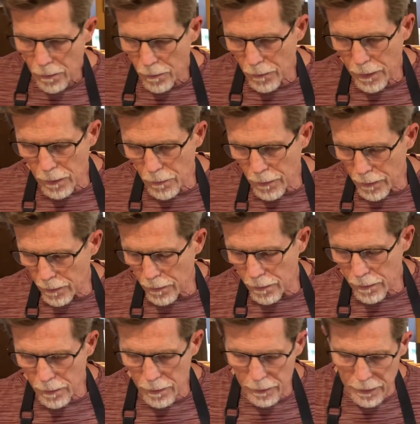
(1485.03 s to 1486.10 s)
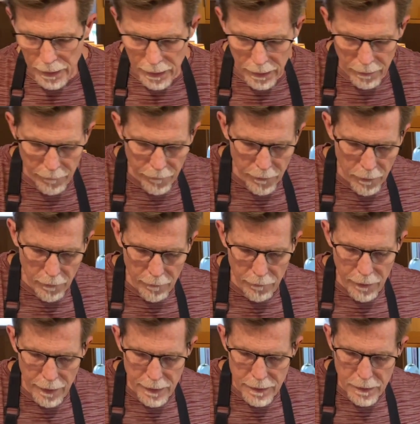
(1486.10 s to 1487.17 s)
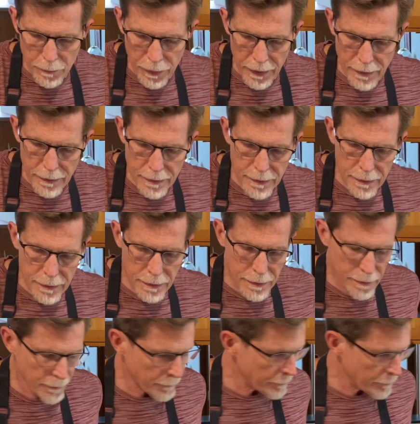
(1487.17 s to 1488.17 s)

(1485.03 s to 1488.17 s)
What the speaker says: we will take a few of these pieces